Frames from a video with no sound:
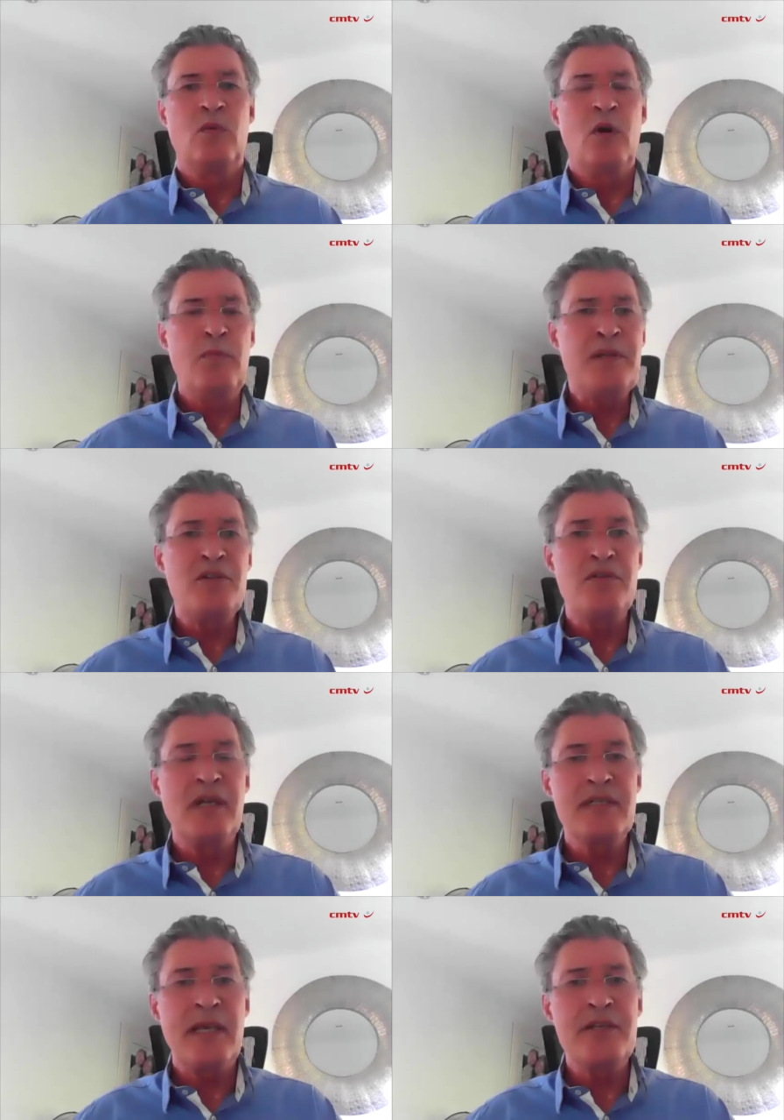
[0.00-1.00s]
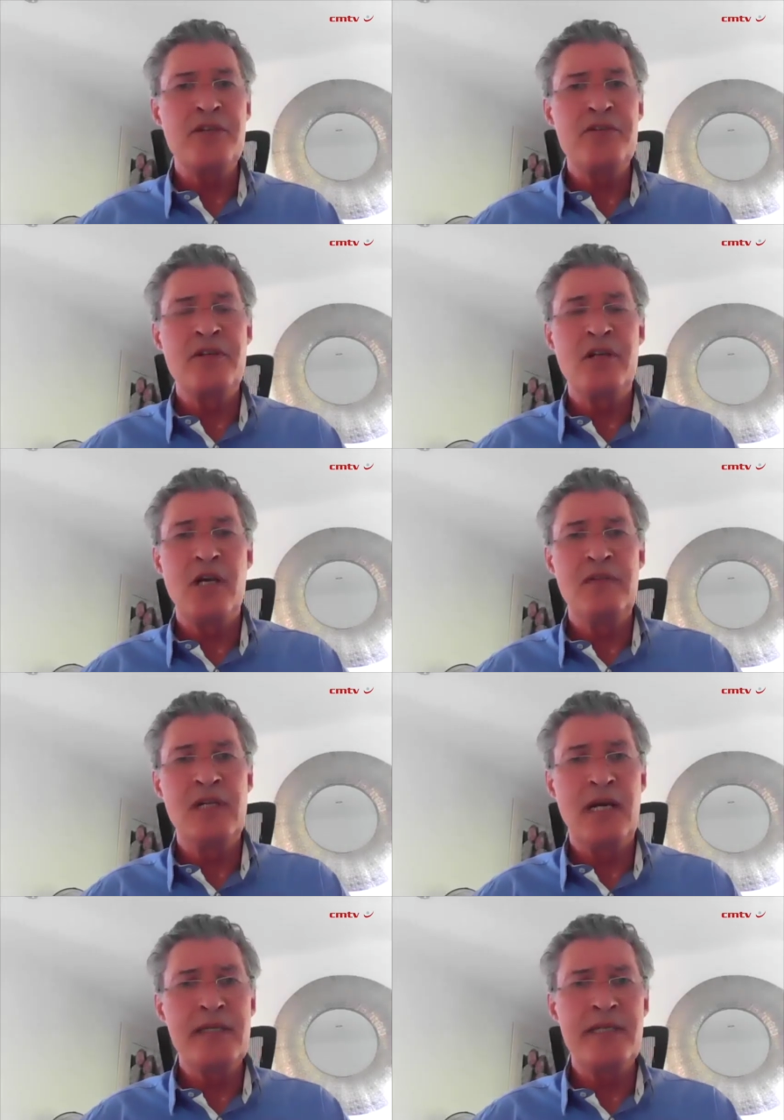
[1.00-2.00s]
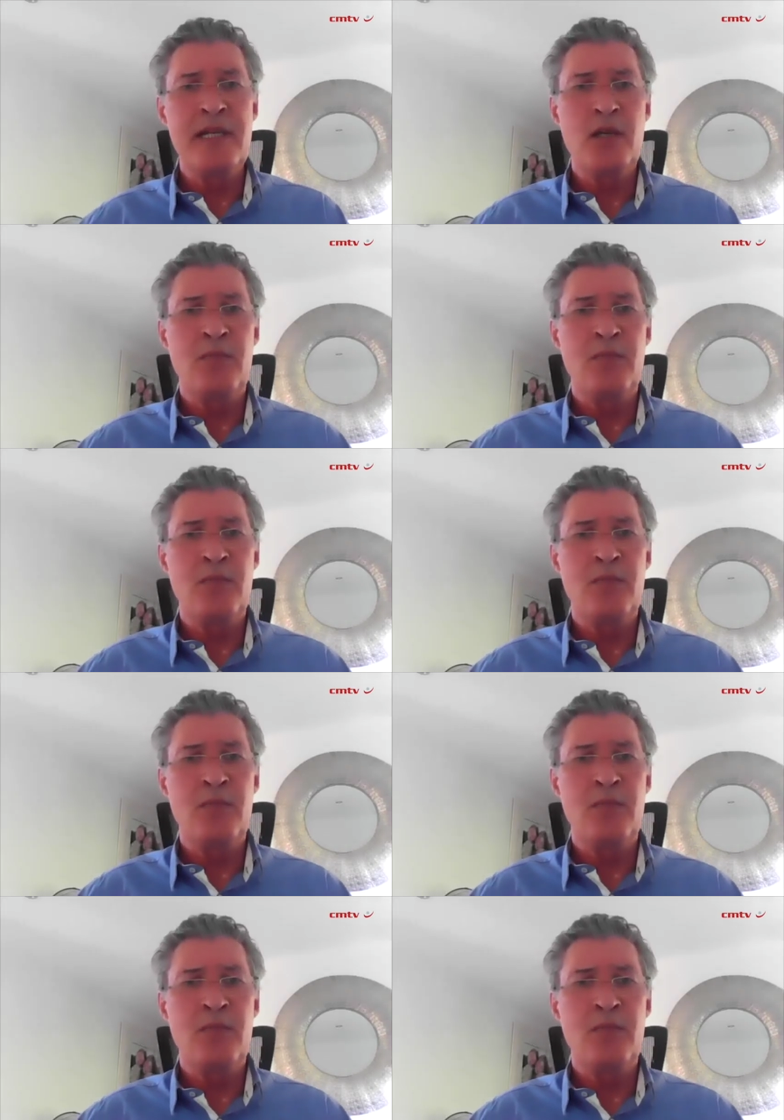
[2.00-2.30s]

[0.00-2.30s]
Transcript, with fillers: What we've been doing is actually doing COVID-19